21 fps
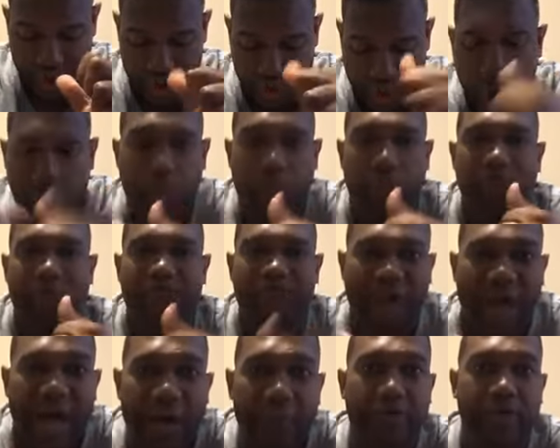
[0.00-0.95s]
is so
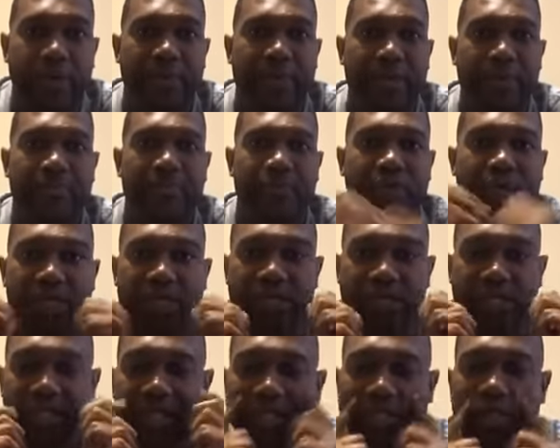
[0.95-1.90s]
profound to me
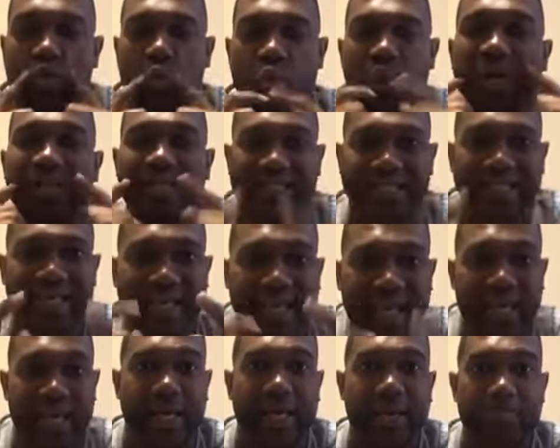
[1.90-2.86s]
because listen, once
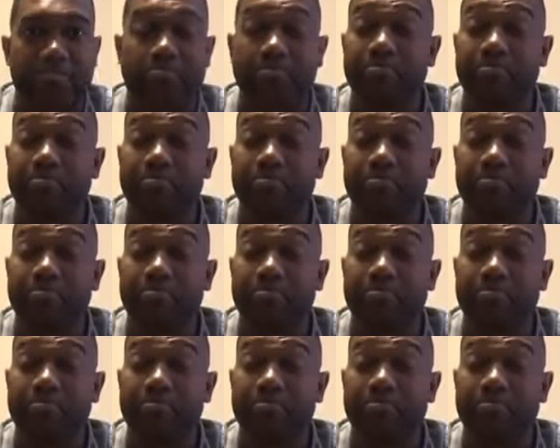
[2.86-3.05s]
again,